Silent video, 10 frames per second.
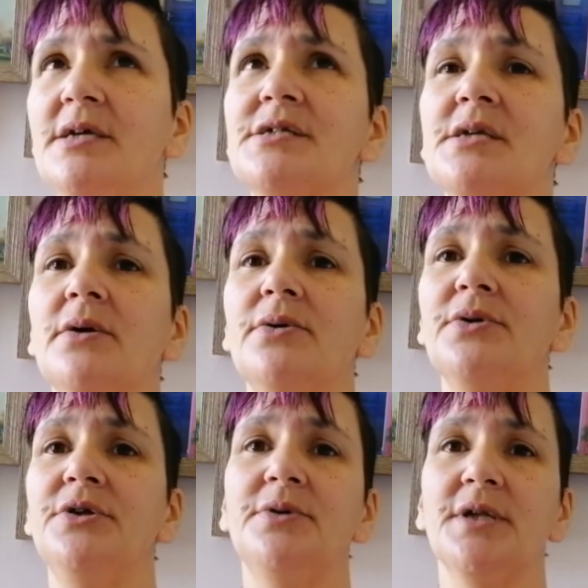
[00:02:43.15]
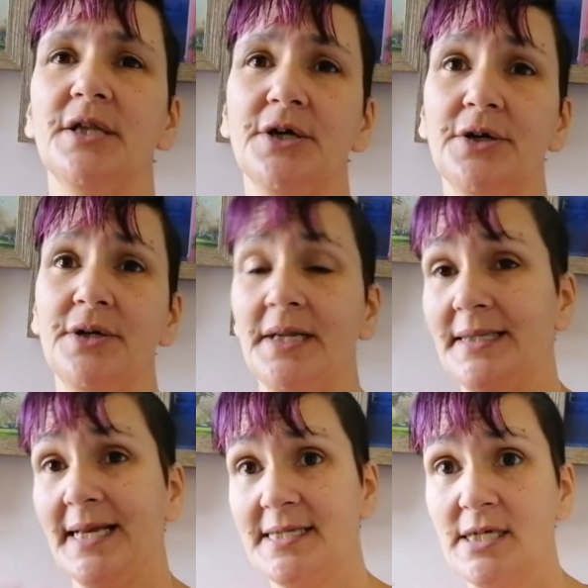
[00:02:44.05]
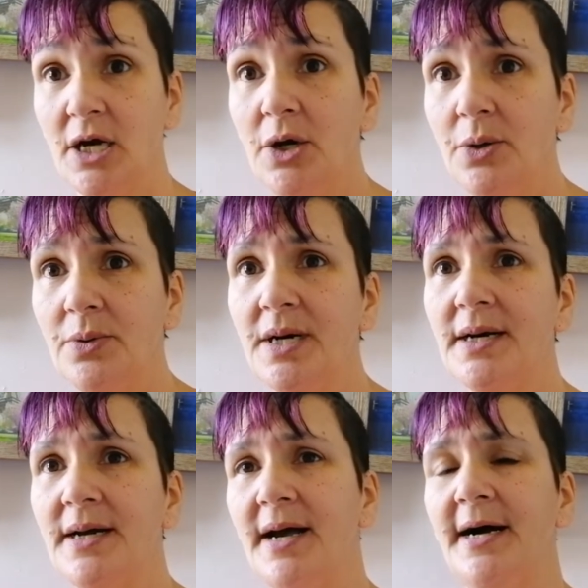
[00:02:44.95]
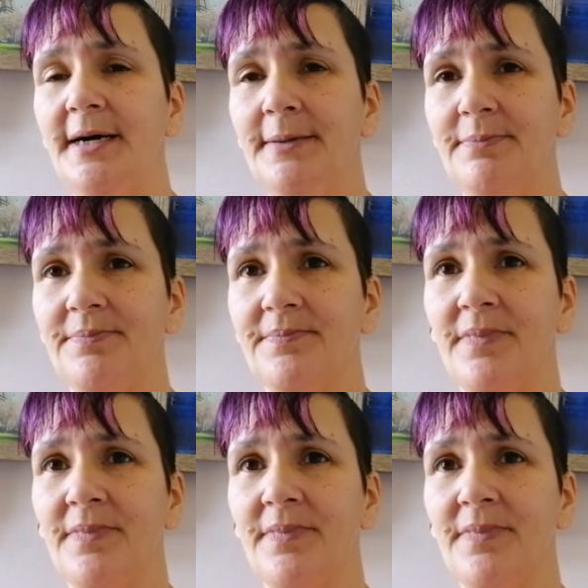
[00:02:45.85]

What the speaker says: So you could learn let's go, and